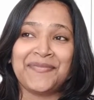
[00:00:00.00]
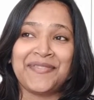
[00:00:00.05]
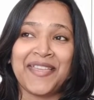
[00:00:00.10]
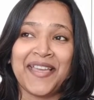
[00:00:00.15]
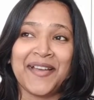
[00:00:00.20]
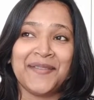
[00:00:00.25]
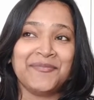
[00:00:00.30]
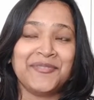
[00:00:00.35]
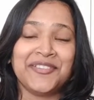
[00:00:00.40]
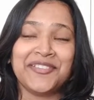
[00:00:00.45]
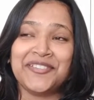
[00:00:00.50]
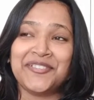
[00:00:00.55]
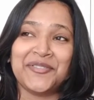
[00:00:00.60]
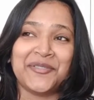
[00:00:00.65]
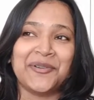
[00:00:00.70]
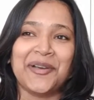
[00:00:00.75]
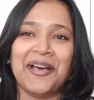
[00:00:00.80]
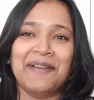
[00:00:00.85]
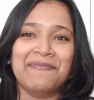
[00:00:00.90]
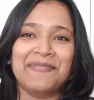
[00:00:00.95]
Yeah, I'm just
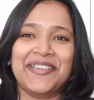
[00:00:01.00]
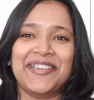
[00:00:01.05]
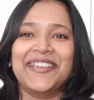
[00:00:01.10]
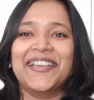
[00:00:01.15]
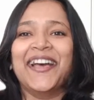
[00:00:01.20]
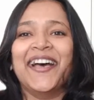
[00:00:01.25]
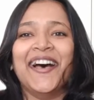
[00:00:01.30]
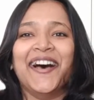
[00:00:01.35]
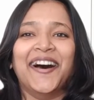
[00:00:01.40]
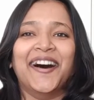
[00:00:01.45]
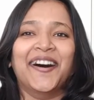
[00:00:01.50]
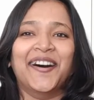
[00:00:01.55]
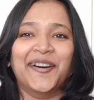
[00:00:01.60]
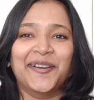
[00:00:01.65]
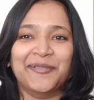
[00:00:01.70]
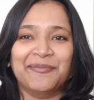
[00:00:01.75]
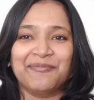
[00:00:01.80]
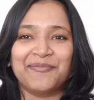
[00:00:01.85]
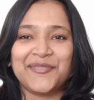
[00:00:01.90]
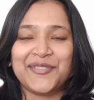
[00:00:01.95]
so happy.
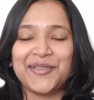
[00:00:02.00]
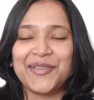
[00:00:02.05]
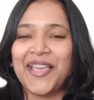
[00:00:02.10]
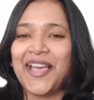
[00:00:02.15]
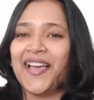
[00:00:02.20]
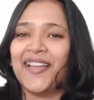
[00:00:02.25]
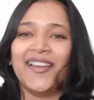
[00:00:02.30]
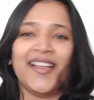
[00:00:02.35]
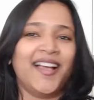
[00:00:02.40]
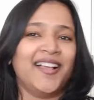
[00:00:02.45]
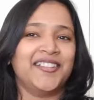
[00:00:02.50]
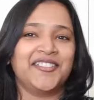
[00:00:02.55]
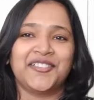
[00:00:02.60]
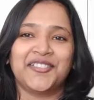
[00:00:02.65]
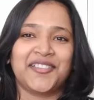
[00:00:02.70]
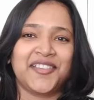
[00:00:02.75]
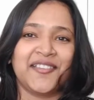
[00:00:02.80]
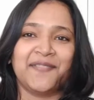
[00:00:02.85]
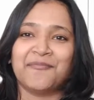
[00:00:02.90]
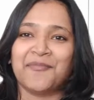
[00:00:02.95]
So yeah, I'll
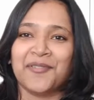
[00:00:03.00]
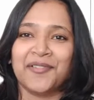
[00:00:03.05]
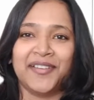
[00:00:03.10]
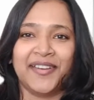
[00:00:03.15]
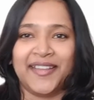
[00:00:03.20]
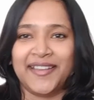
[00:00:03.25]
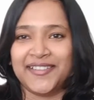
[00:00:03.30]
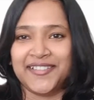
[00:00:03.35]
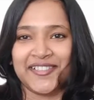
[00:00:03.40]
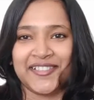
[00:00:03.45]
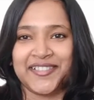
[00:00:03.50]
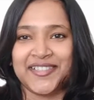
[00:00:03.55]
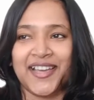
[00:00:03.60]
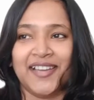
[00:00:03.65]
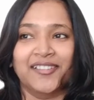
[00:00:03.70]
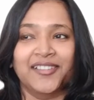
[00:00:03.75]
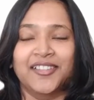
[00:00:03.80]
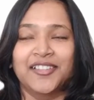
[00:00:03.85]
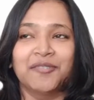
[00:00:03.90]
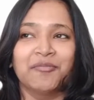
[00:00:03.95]
just keep on like
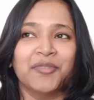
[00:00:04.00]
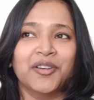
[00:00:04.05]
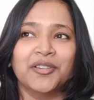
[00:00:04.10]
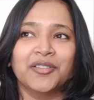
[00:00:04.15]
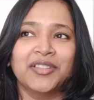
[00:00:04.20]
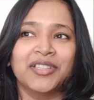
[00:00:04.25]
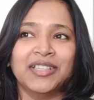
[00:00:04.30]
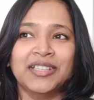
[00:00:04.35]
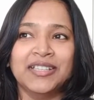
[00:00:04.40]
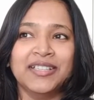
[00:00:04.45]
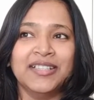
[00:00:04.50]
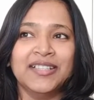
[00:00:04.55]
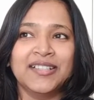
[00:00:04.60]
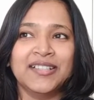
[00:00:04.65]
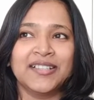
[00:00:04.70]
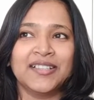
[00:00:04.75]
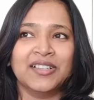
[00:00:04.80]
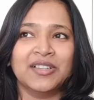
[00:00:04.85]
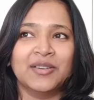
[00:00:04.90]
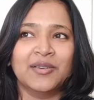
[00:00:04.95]
chatting about this.
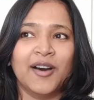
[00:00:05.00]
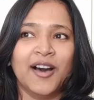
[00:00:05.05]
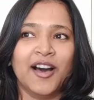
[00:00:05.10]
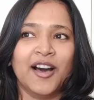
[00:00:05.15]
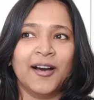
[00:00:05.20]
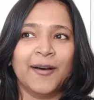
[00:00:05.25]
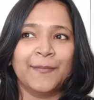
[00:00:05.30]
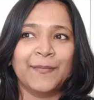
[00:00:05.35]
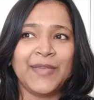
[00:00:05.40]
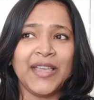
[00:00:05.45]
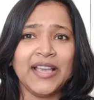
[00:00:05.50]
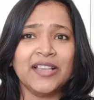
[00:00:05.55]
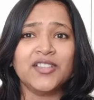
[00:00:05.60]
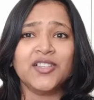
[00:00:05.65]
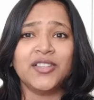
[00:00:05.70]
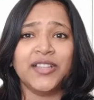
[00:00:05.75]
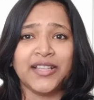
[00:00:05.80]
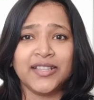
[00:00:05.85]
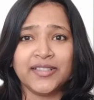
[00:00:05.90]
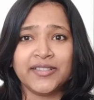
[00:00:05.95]
So yeah,
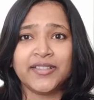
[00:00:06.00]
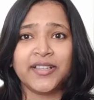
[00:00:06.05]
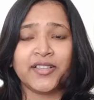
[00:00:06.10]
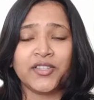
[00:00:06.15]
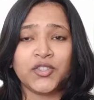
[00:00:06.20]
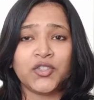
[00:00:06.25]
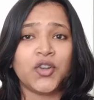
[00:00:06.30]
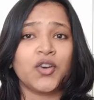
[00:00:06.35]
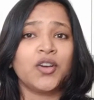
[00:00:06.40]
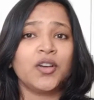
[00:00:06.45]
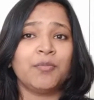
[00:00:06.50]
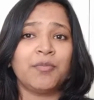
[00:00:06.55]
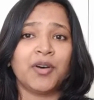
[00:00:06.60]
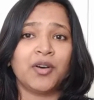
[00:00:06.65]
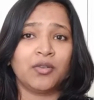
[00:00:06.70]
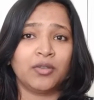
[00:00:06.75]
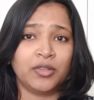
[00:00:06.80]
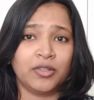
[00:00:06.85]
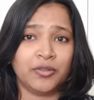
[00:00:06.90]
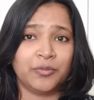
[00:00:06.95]
so let's talk
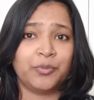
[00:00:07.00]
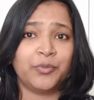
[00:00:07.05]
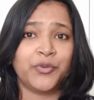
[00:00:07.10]
about the